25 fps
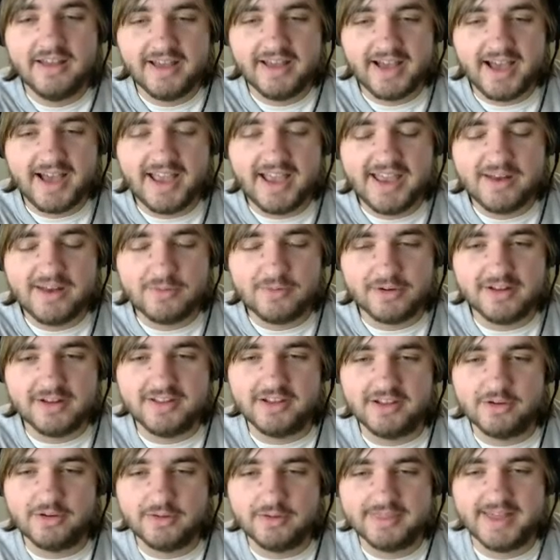I didn't want to
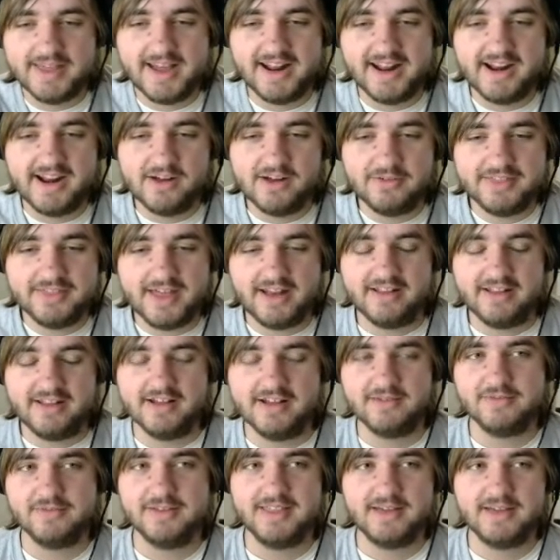deal with that. I dealt with that
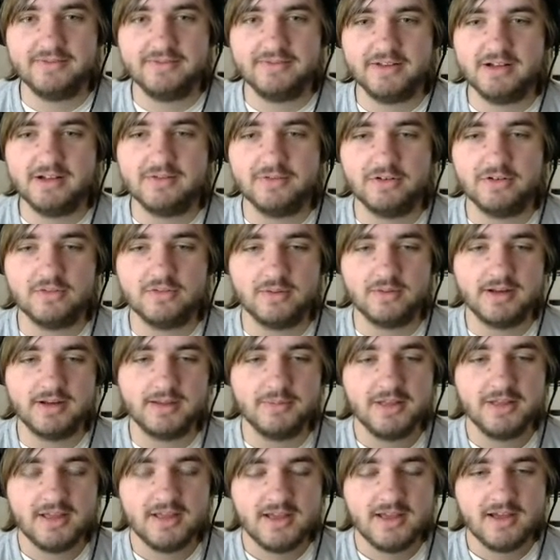enough when that video first went out.
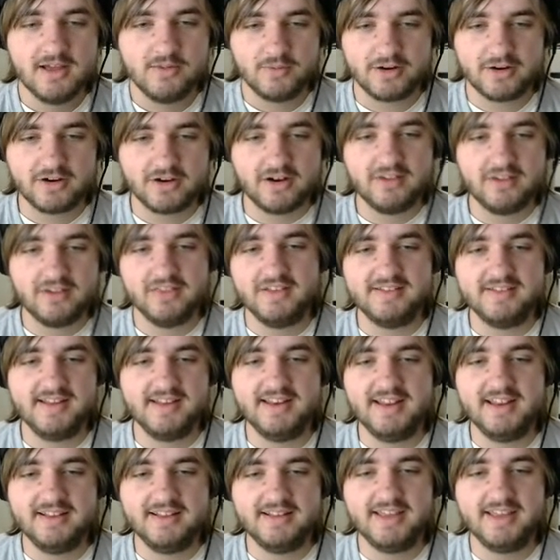Regardless, I
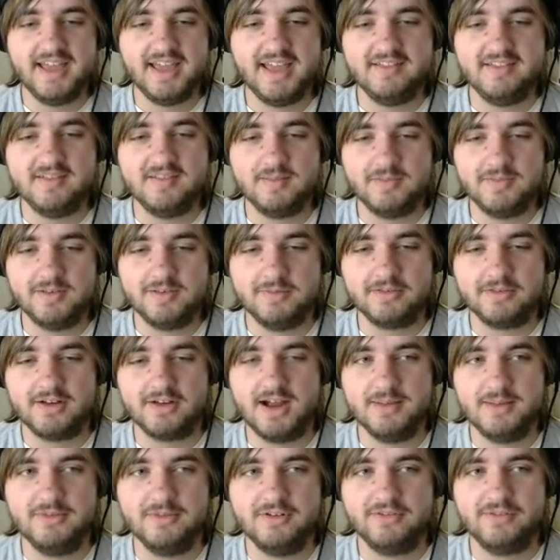did gain some
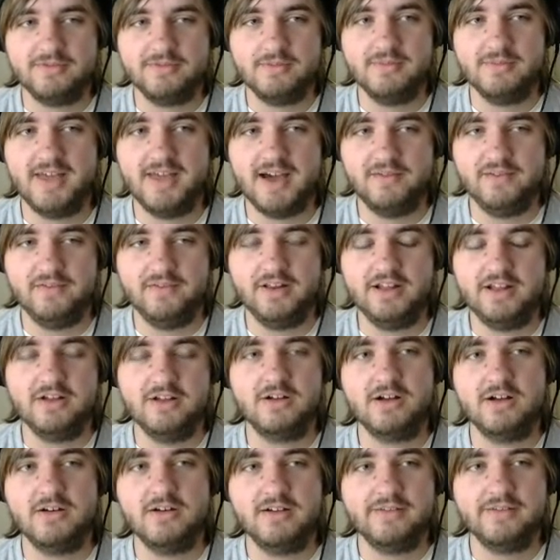subscribers from that
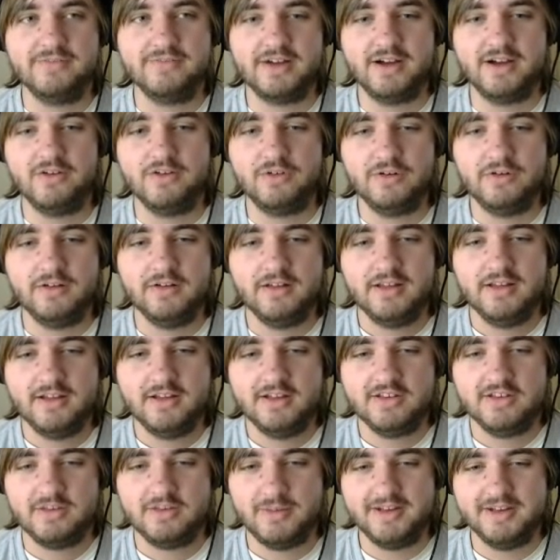video going viral.
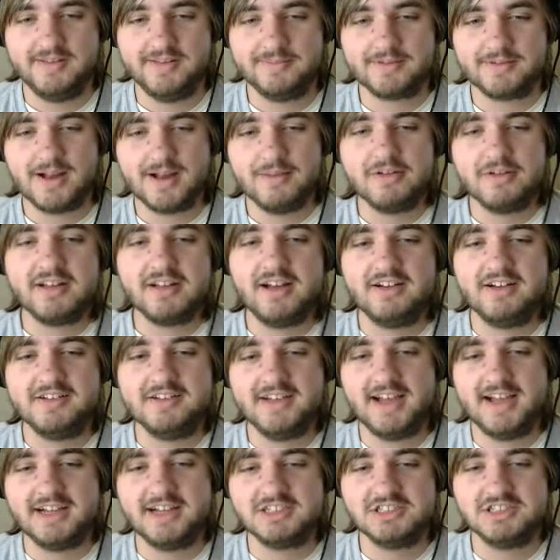So my subscriber count is
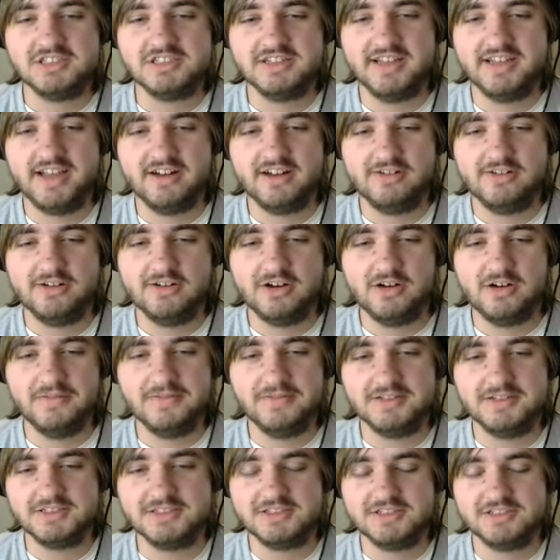actually, I don't know
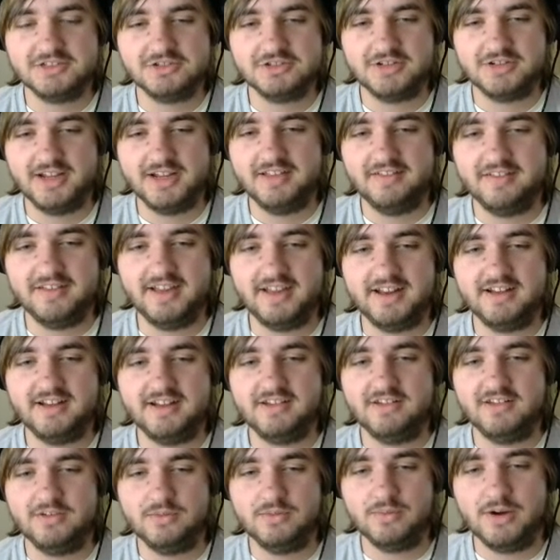if it's
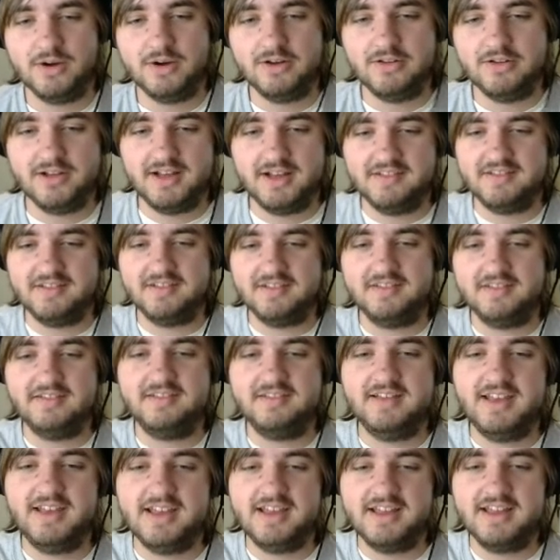translated to where you guys can
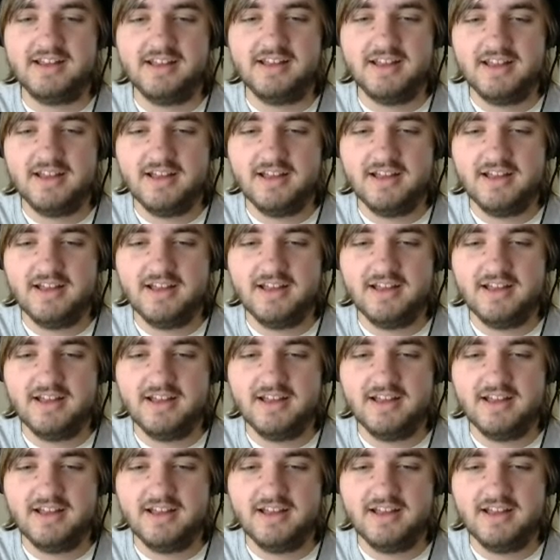see it,